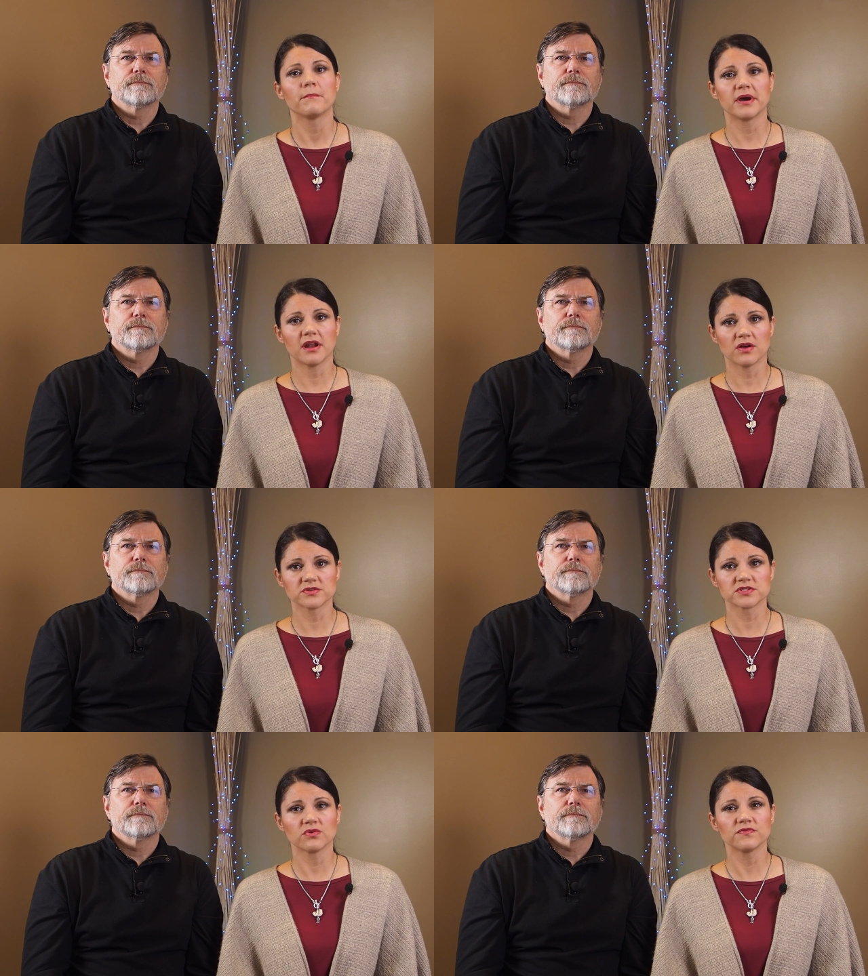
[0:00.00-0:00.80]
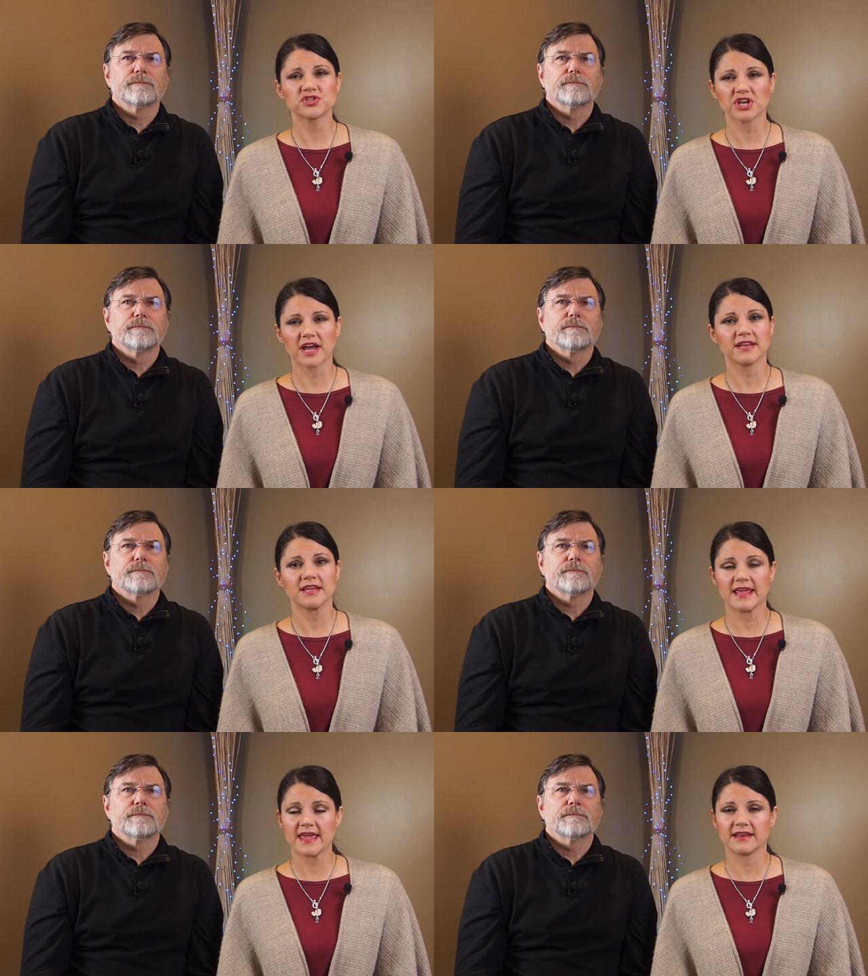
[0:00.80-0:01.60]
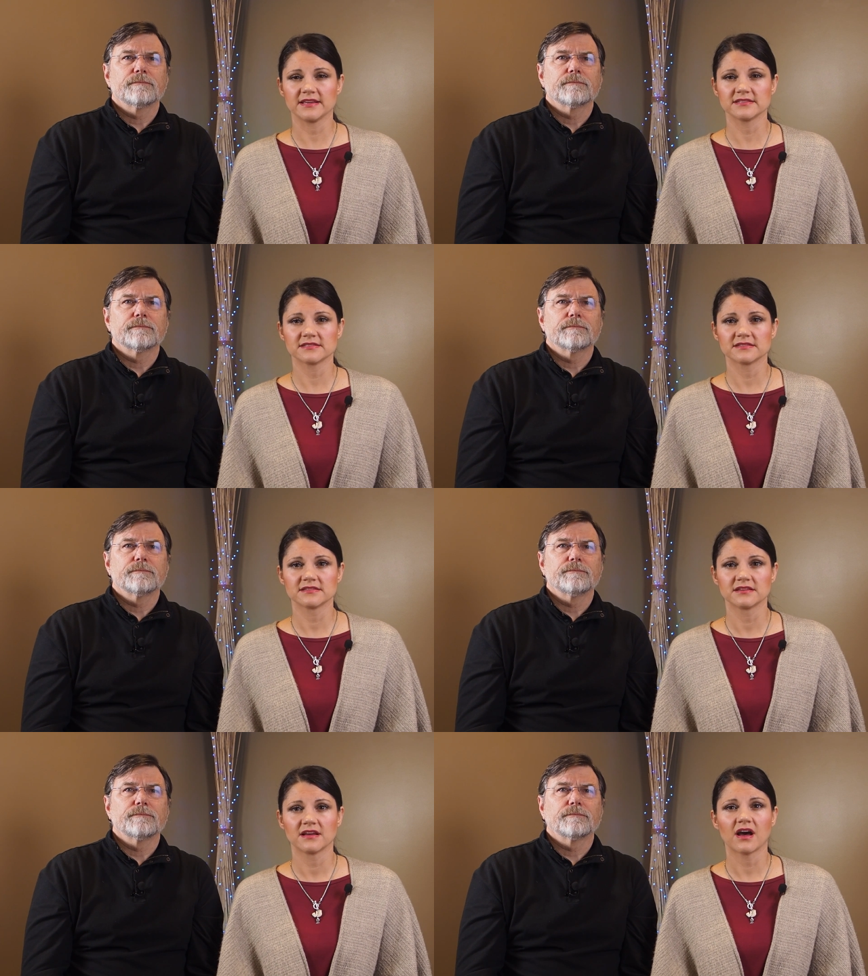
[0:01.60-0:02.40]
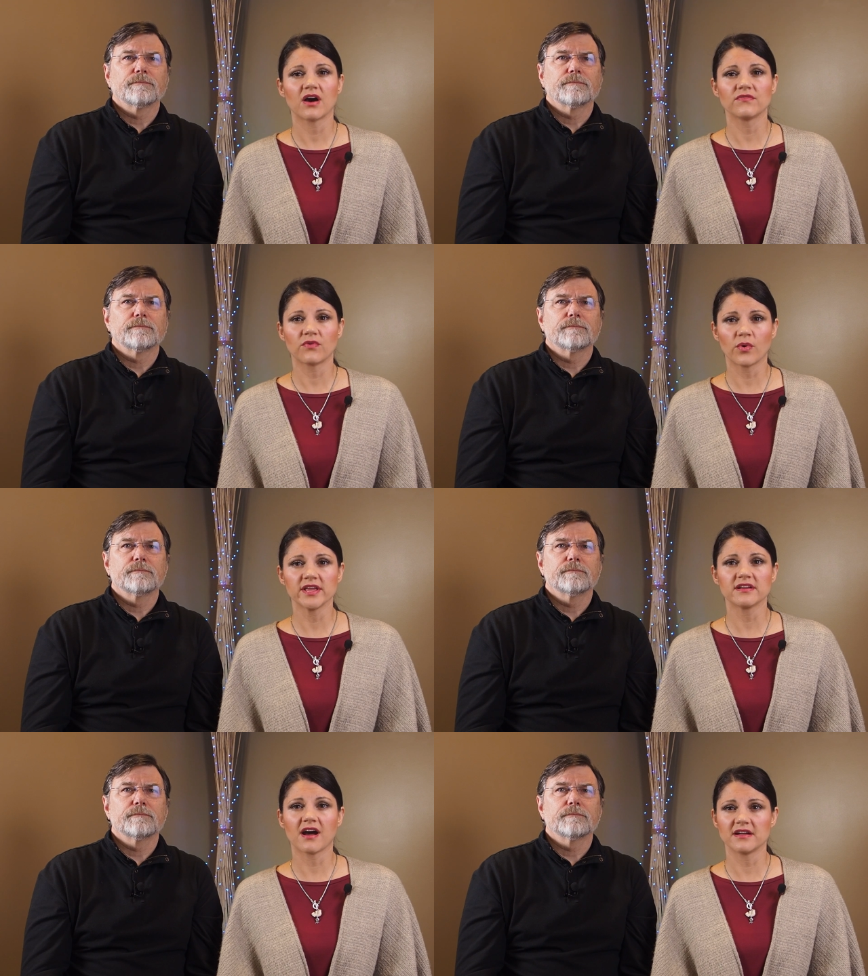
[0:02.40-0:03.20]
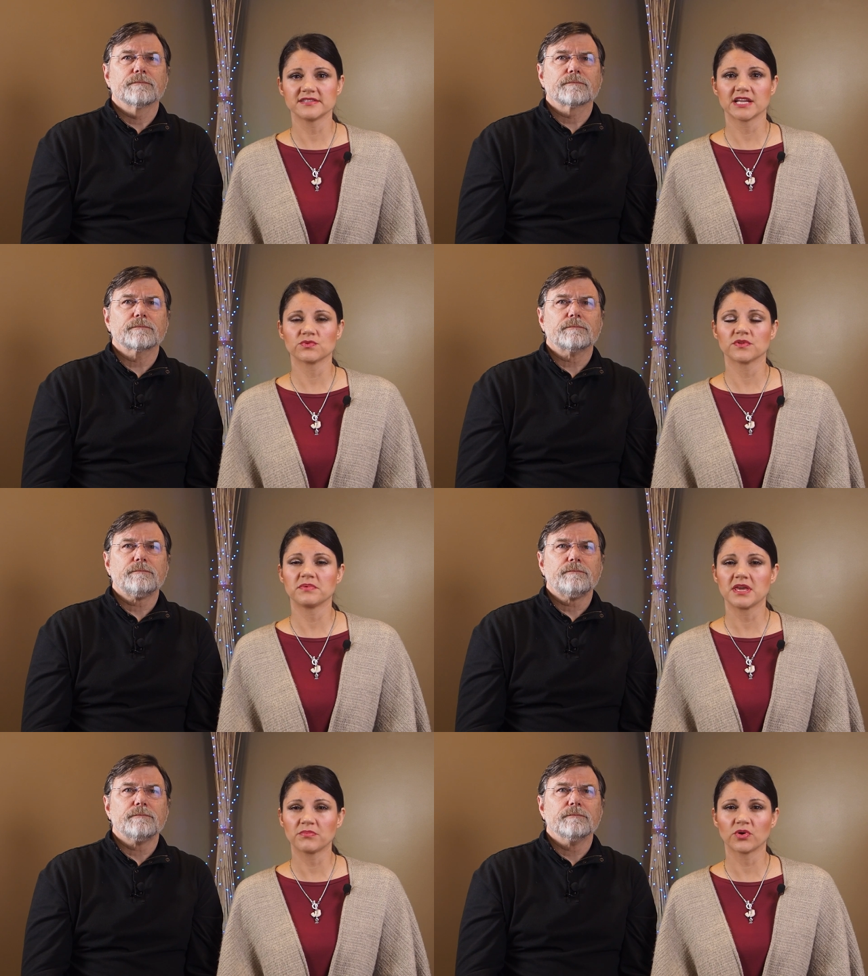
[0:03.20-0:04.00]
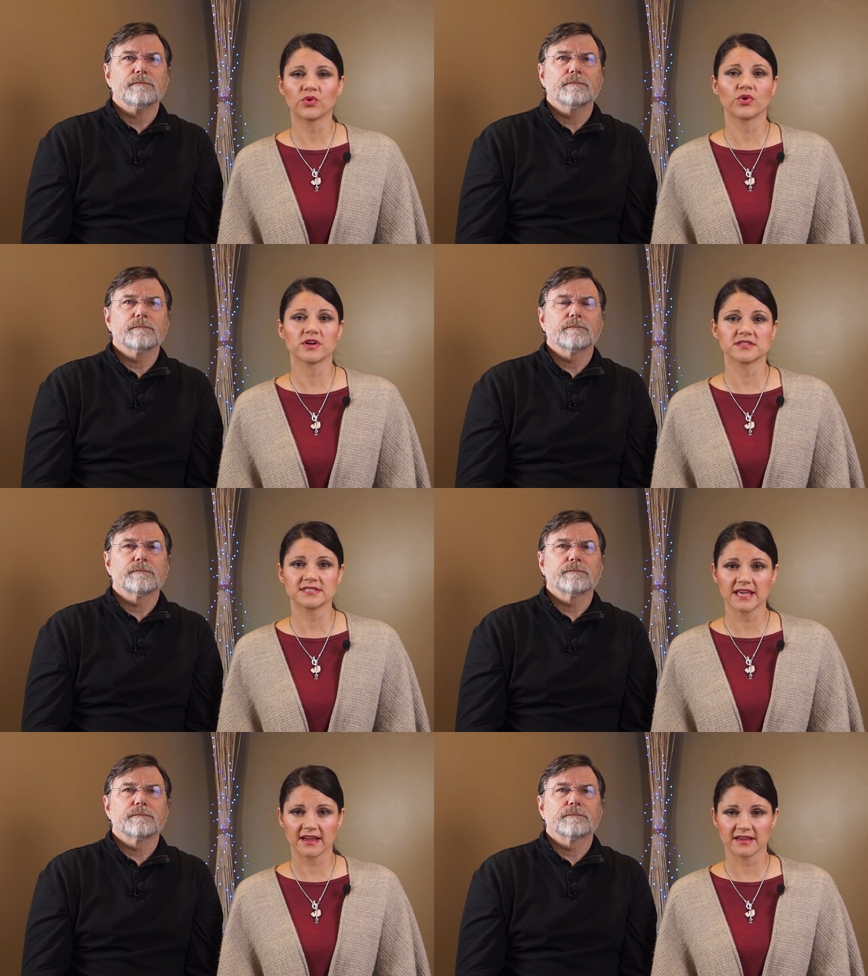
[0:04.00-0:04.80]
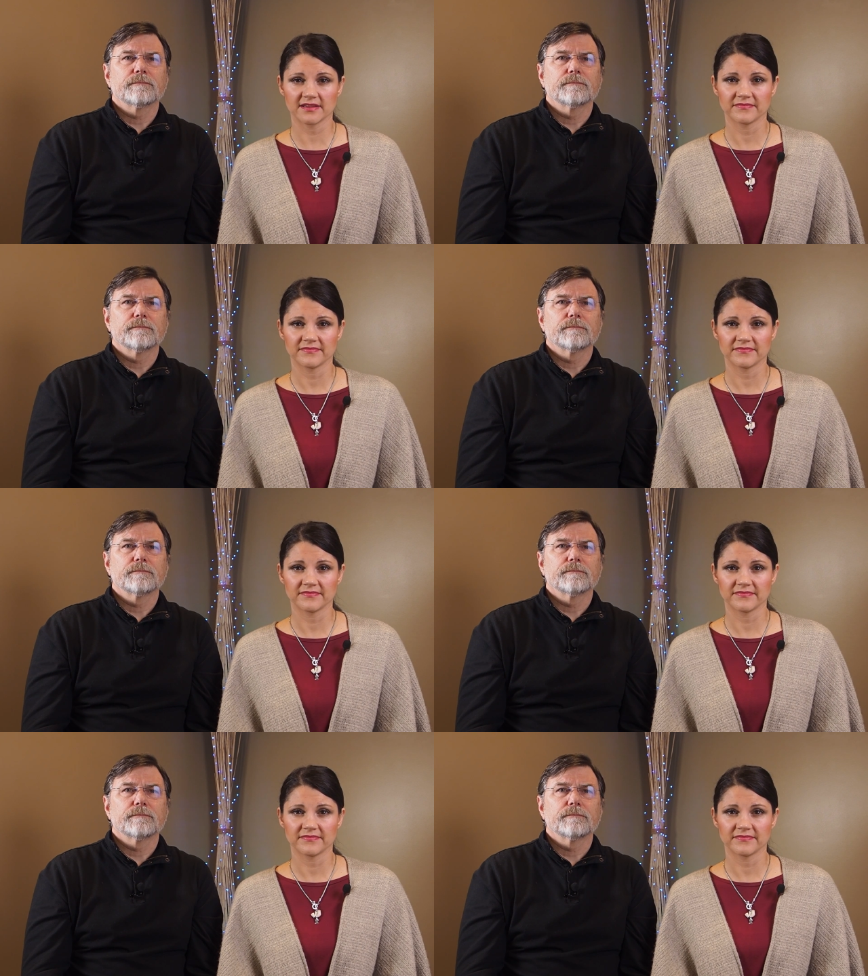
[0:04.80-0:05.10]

Speaker 1: but also vagina and anus. Avoid contact with people who are sick.